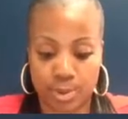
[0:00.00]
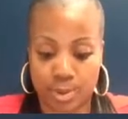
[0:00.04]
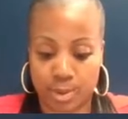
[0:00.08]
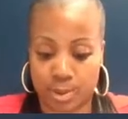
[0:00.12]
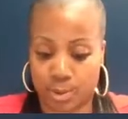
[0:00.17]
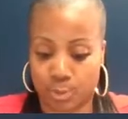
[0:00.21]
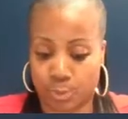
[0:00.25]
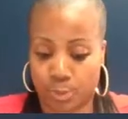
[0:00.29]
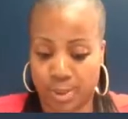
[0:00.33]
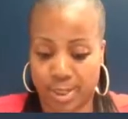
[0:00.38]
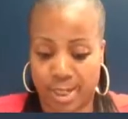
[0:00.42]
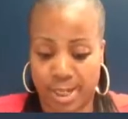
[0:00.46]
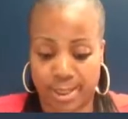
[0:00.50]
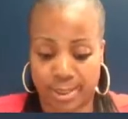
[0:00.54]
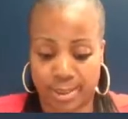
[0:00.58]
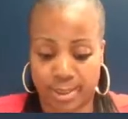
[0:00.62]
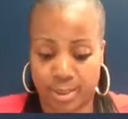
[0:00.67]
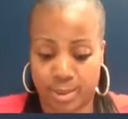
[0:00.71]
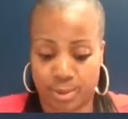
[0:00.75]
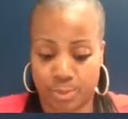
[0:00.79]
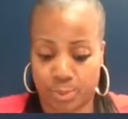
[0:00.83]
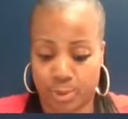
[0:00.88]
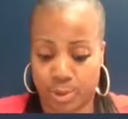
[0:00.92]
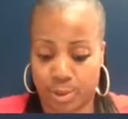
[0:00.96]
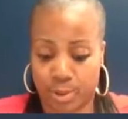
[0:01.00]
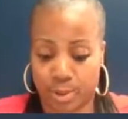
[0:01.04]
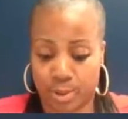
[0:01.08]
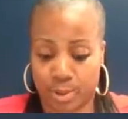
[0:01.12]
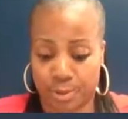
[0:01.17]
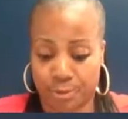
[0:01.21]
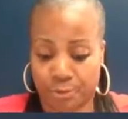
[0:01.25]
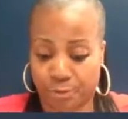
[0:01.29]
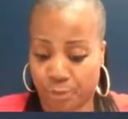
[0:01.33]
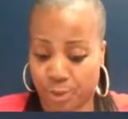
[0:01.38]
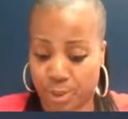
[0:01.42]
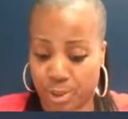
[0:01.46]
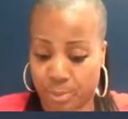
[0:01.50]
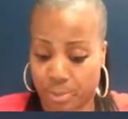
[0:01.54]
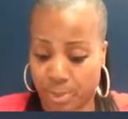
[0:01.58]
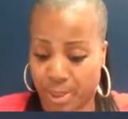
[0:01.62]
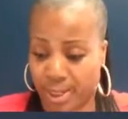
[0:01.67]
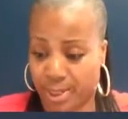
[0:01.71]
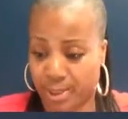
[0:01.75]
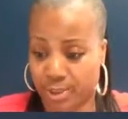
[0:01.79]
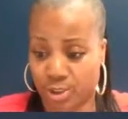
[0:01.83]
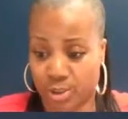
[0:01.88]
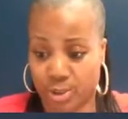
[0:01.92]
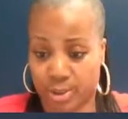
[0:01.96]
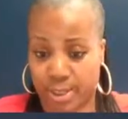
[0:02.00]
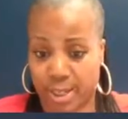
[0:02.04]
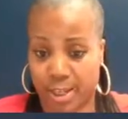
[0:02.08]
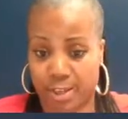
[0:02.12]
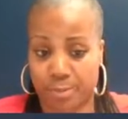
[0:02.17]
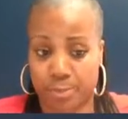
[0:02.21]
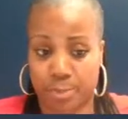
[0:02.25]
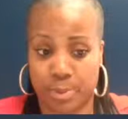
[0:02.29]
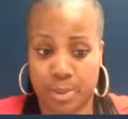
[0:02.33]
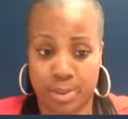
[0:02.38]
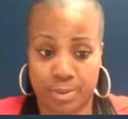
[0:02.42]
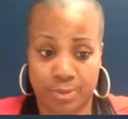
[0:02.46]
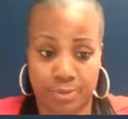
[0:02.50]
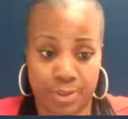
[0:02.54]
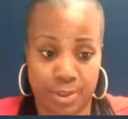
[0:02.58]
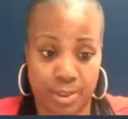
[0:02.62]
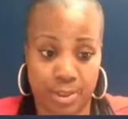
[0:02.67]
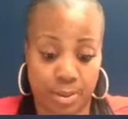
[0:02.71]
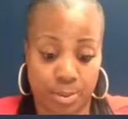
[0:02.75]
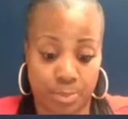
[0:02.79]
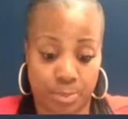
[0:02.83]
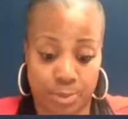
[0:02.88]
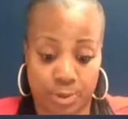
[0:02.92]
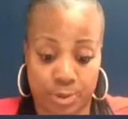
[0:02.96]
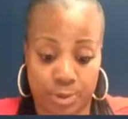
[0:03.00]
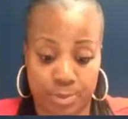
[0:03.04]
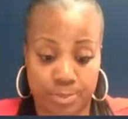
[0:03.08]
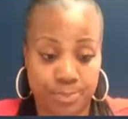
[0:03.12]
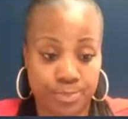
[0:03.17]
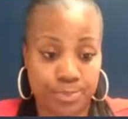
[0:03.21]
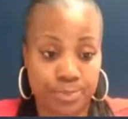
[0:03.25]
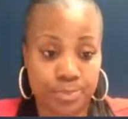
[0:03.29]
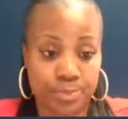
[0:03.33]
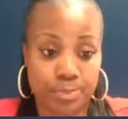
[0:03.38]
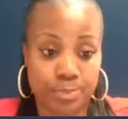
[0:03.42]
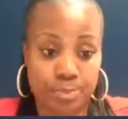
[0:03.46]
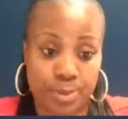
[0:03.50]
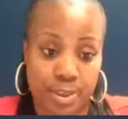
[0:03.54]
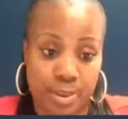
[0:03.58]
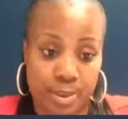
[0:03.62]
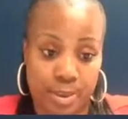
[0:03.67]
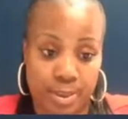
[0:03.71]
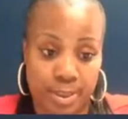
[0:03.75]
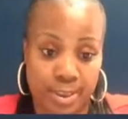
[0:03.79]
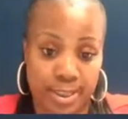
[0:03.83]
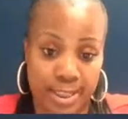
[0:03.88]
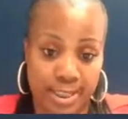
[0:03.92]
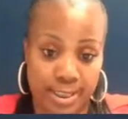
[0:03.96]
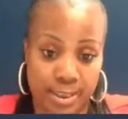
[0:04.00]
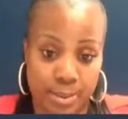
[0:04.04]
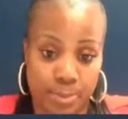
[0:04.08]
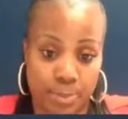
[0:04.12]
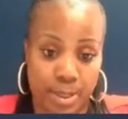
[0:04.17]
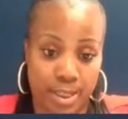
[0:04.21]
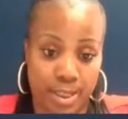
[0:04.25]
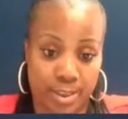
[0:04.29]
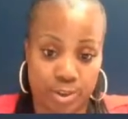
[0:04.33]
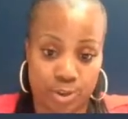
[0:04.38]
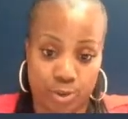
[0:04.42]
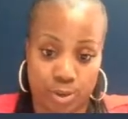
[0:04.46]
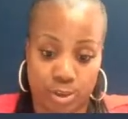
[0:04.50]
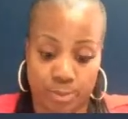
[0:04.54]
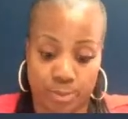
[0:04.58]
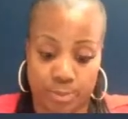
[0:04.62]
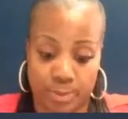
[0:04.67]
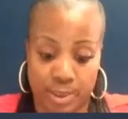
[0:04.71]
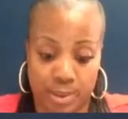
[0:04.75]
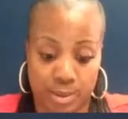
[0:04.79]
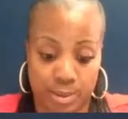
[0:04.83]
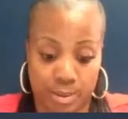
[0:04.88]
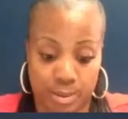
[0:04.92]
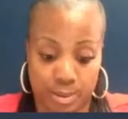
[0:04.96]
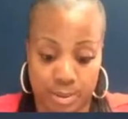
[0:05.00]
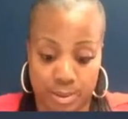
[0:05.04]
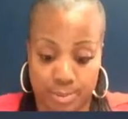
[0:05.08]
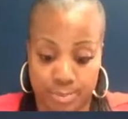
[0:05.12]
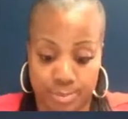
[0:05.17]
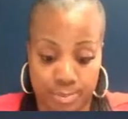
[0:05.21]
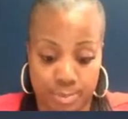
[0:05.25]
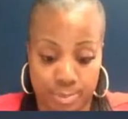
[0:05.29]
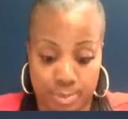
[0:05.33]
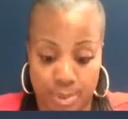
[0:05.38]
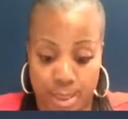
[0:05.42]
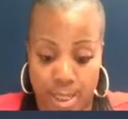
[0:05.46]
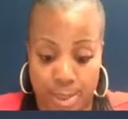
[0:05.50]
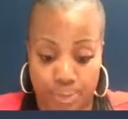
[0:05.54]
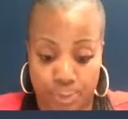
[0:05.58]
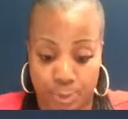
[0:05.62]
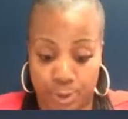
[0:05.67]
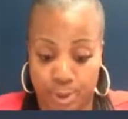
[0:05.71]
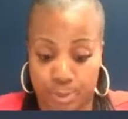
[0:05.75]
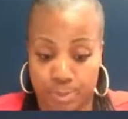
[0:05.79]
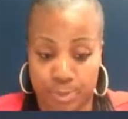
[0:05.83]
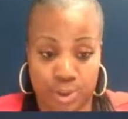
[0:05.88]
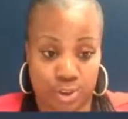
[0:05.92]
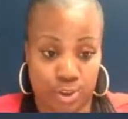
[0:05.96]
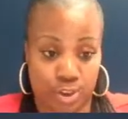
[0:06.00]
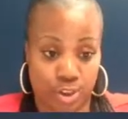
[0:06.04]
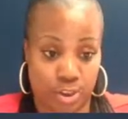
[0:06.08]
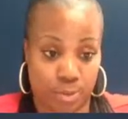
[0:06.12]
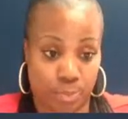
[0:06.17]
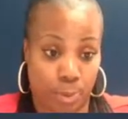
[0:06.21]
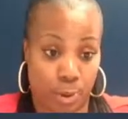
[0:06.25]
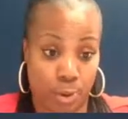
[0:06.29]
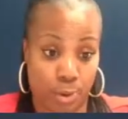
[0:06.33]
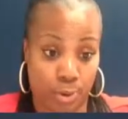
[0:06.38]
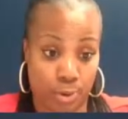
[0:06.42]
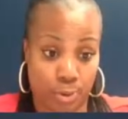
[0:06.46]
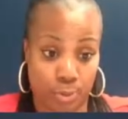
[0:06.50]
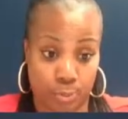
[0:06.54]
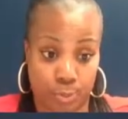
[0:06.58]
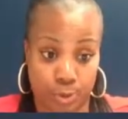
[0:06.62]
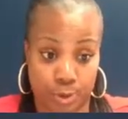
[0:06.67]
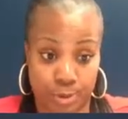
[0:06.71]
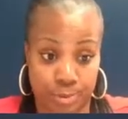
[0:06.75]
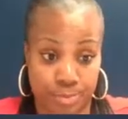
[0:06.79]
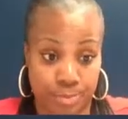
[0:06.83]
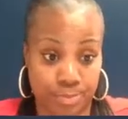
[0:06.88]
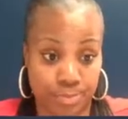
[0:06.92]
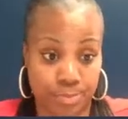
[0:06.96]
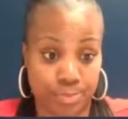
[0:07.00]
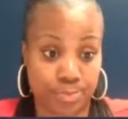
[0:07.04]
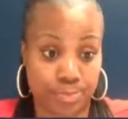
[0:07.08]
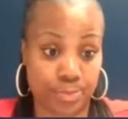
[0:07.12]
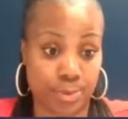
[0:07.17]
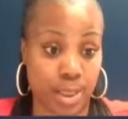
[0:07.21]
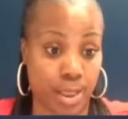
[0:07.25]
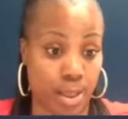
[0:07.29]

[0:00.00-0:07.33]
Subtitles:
Because what I did was a friend of mine just gave me a VIN number because he has a box truck business, and I pretty much just borrowed one.